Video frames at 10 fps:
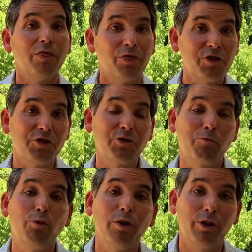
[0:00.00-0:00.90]
This is
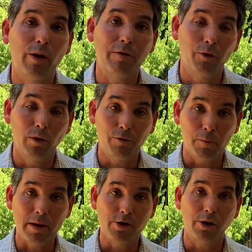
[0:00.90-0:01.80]
some really grateful
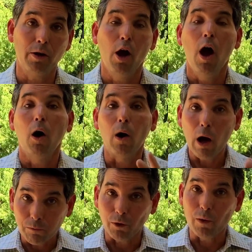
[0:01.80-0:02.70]
information or
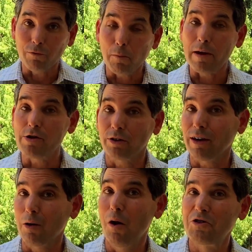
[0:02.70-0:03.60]
helpful information
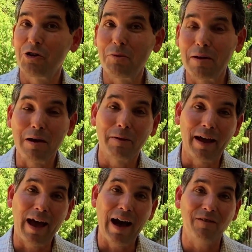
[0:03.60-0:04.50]
that I want you to be able
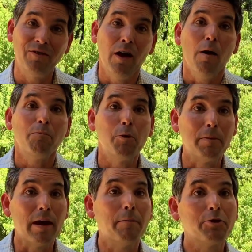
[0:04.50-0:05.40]
to have to
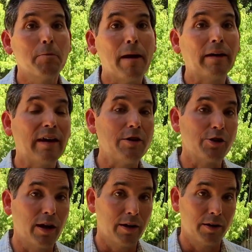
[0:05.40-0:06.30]
be able to make an
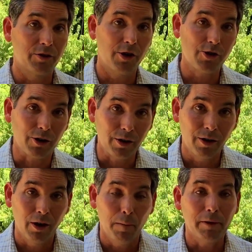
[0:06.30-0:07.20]
educated decision.
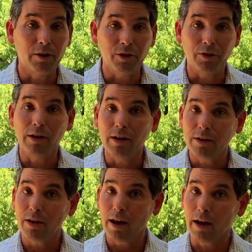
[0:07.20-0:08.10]
Because at the end
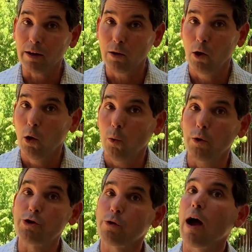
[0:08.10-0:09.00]
of the day,
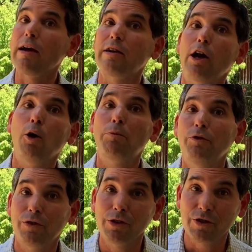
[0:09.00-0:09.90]
we're trying to help you
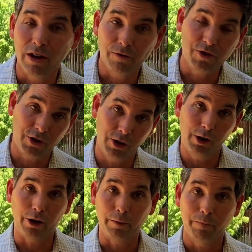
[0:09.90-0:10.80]
feel safe and
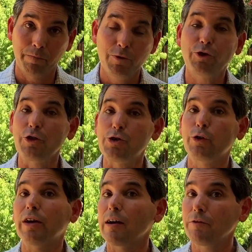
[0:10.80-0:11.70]
secure so that you
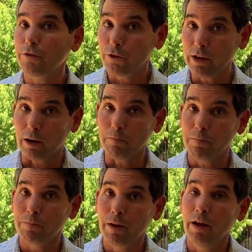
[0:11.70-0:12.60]
can have the
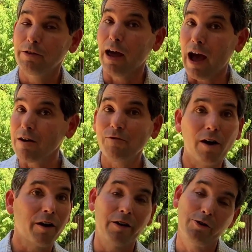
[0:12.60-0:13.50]
freedom to have
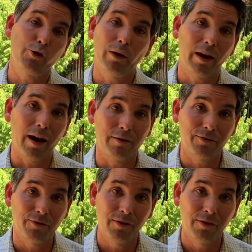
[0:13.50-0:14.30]
fun and enjoy life.